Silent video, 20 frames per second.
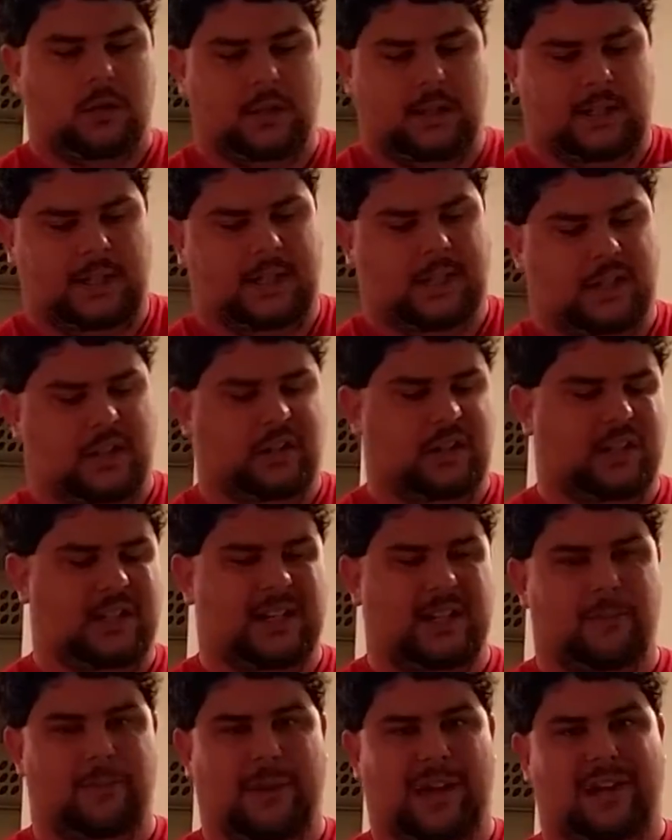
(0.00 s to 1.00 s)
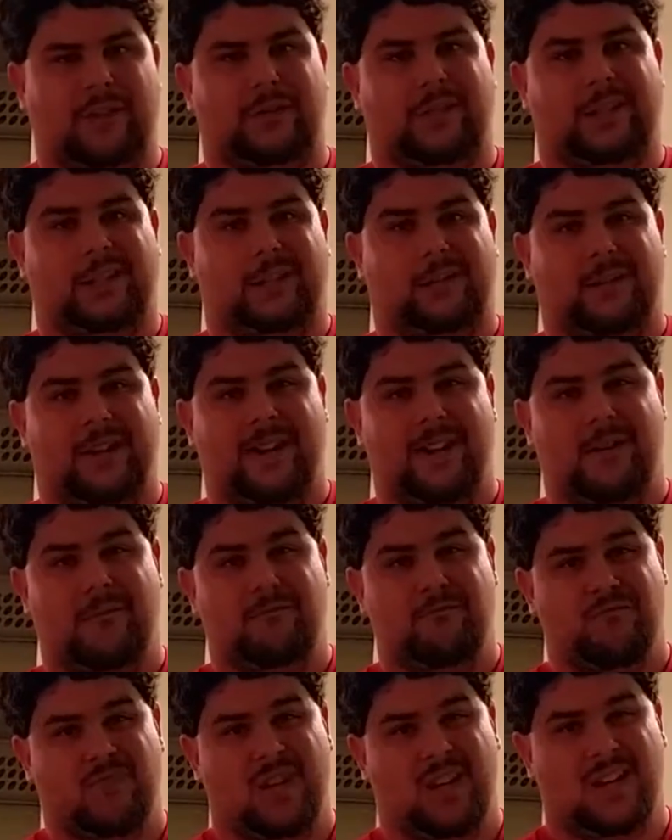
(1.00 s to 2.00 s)
It actually doesn't have batteries in it right now.
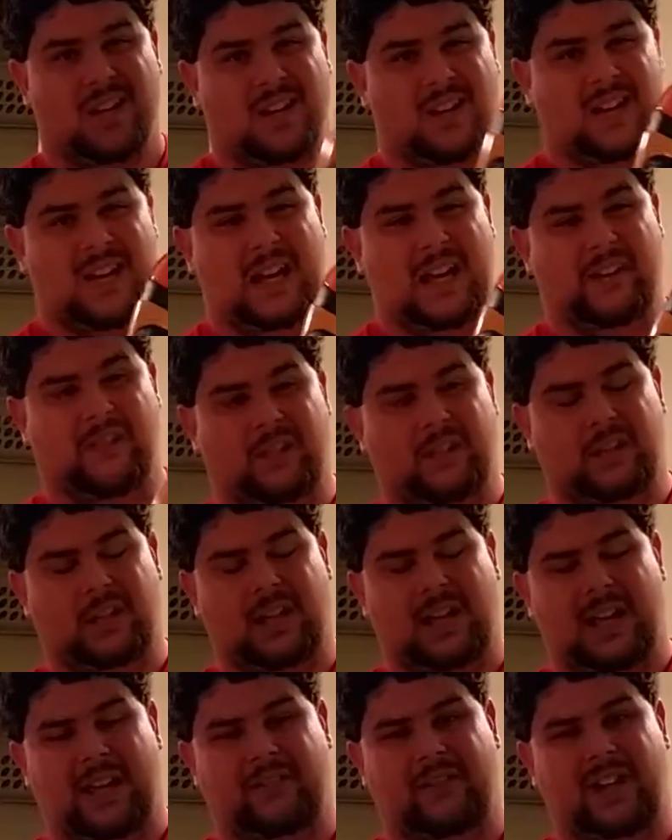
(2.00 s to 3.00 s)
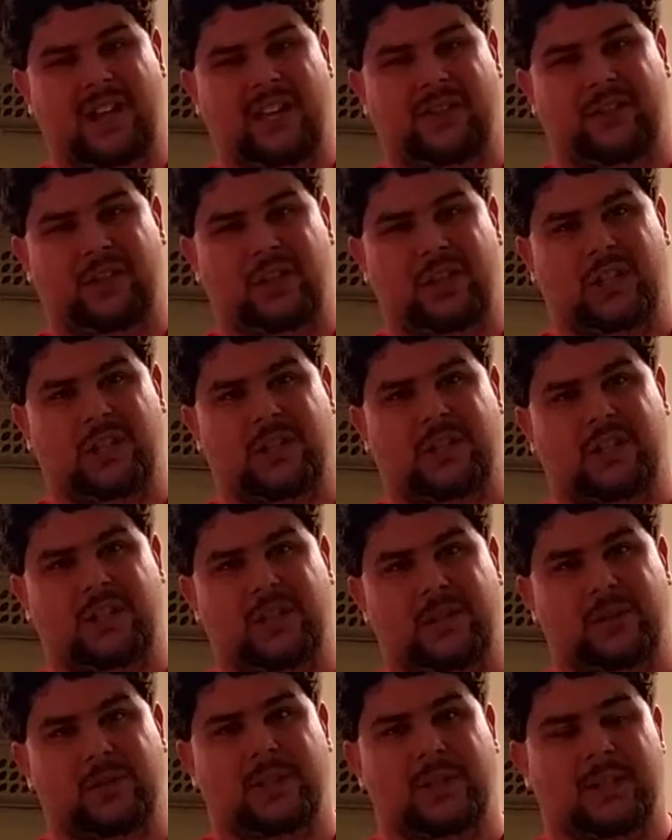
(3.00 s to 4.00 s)
I haven't had the chance to
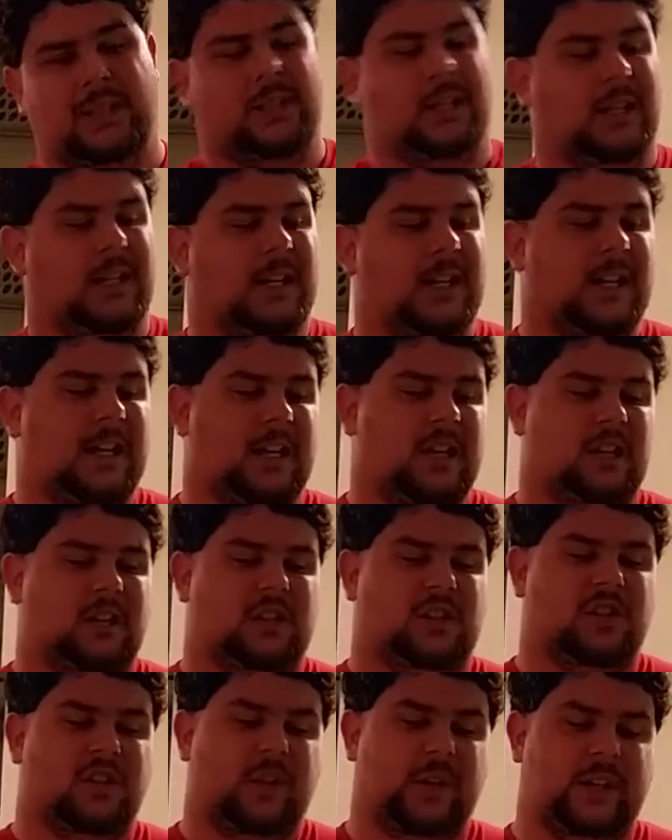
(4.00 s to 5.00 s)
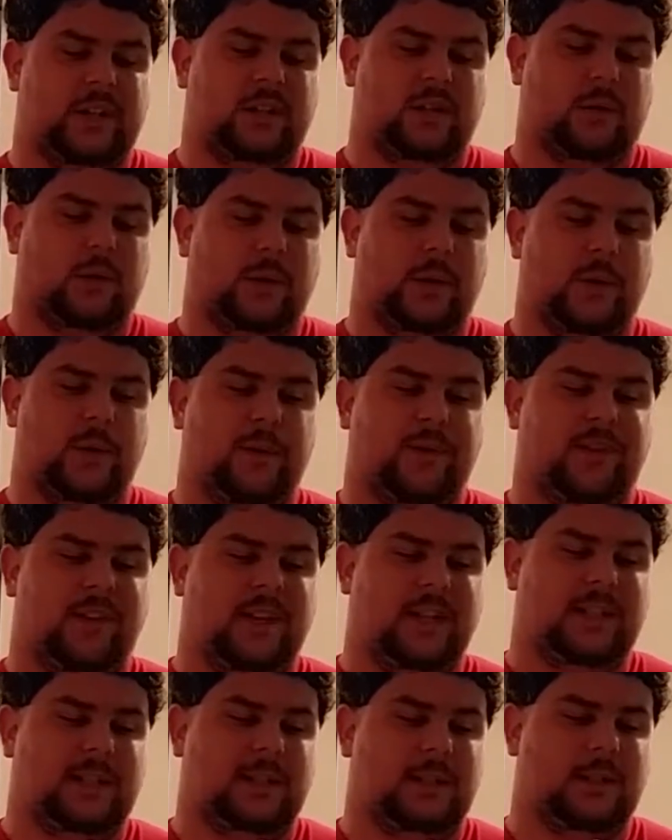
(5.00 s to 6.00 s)
use it, so I don't know if
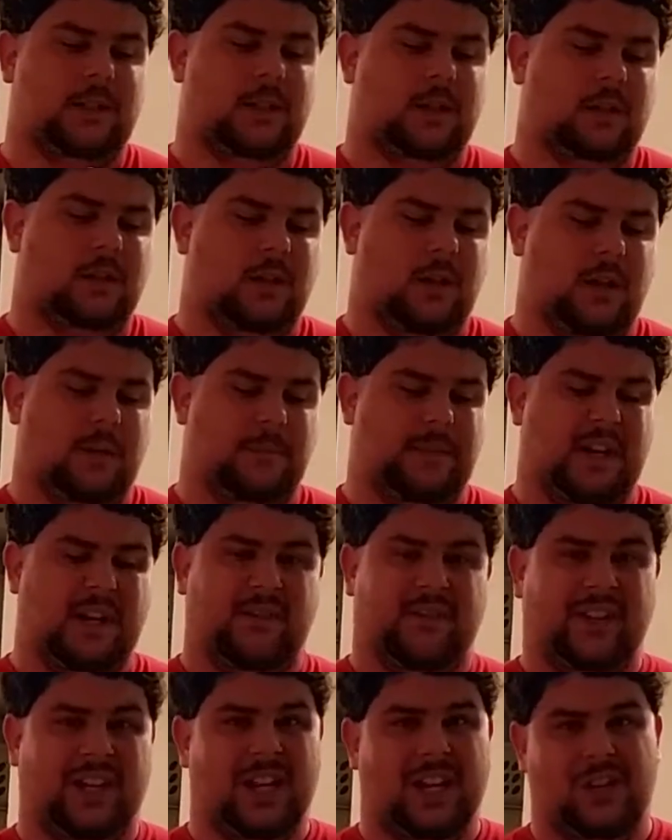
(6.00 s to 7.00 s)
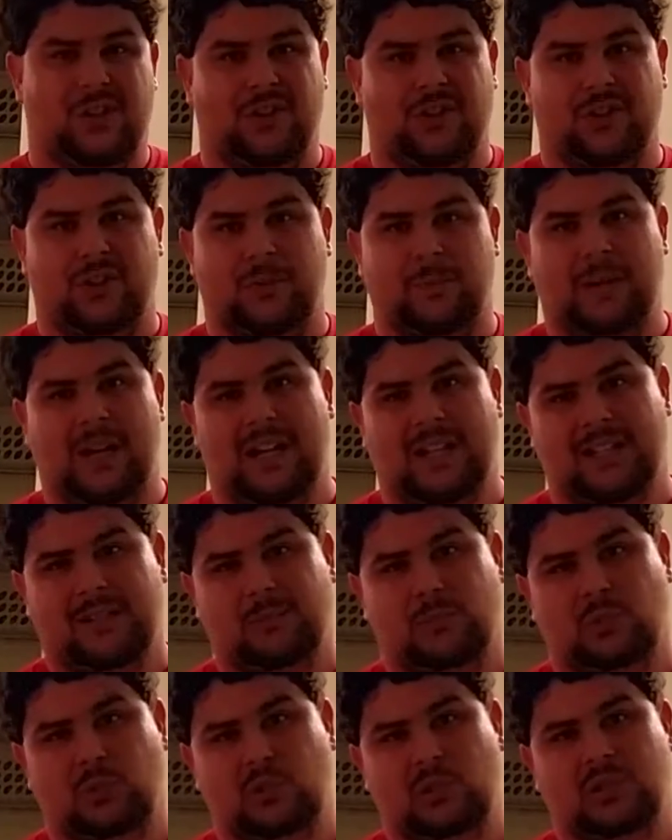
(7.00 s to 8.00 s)
any modifications are
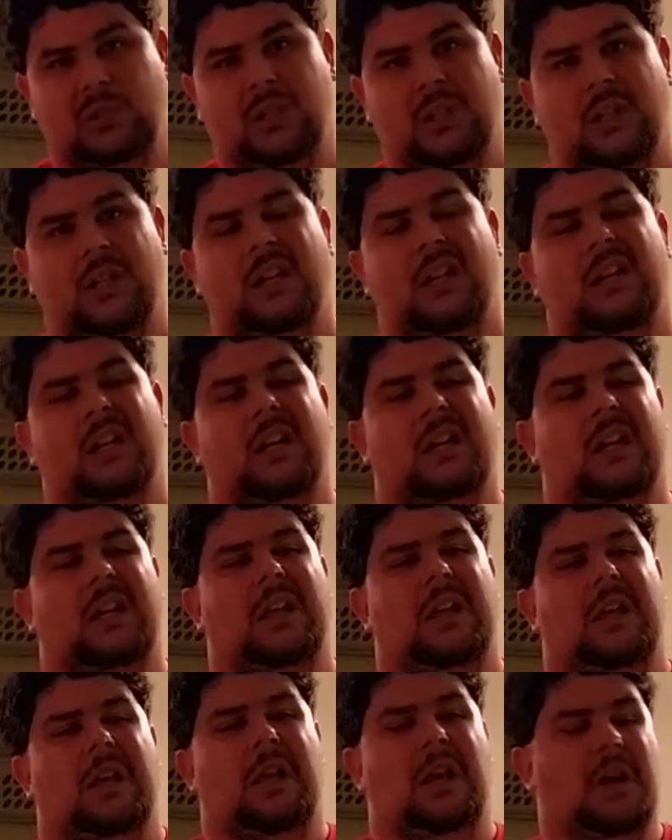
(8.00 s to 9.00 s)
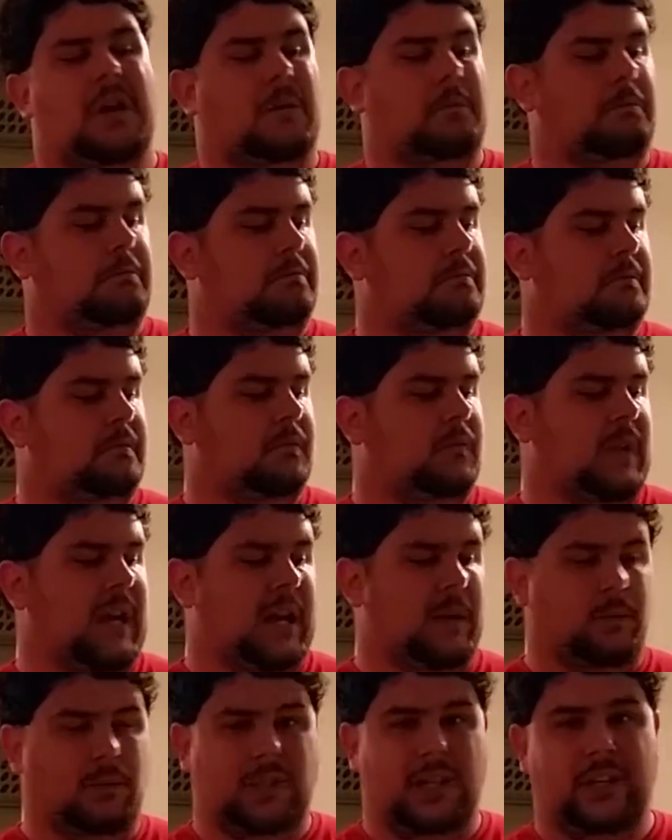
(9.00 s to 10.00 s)
possible.
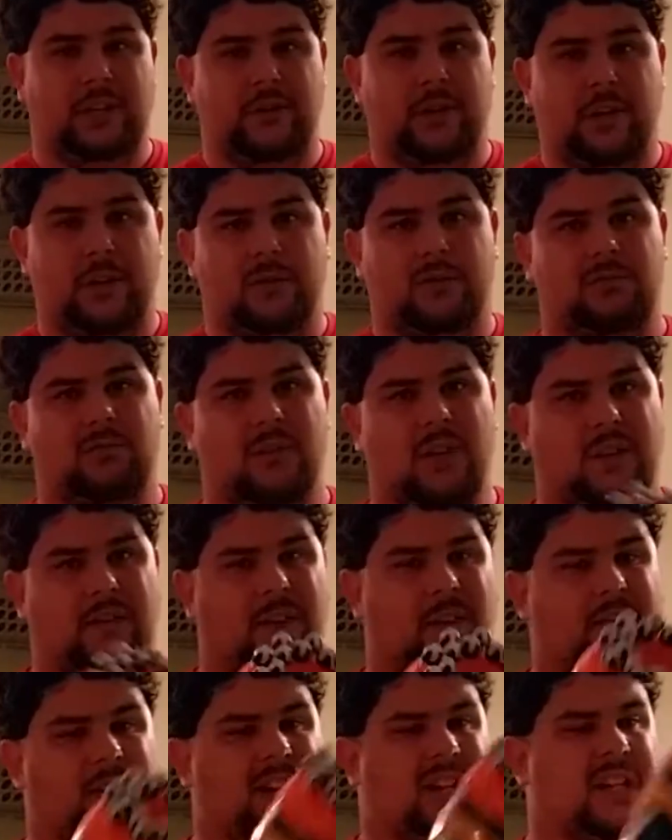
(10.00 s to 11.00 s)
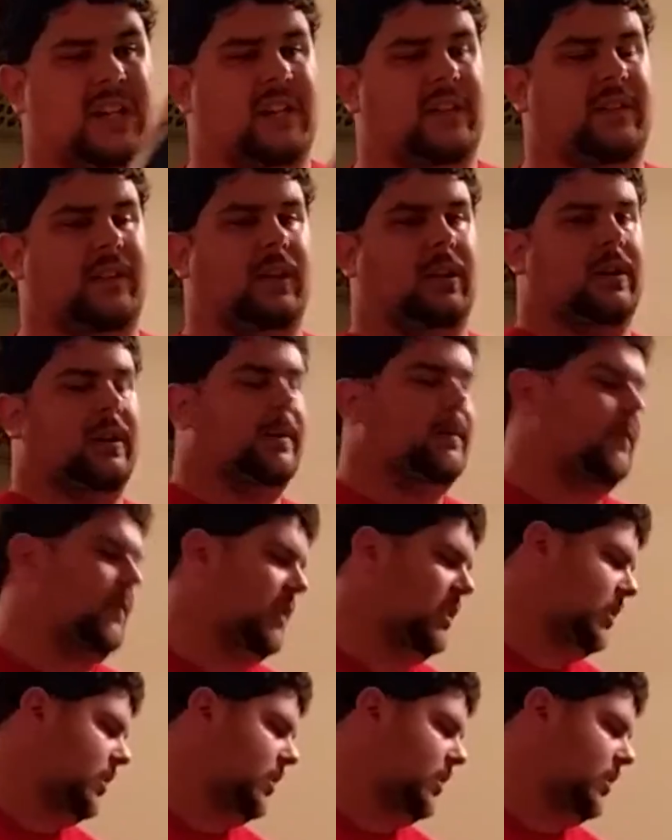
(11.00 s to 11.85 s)
I will let you know if I find anything on it.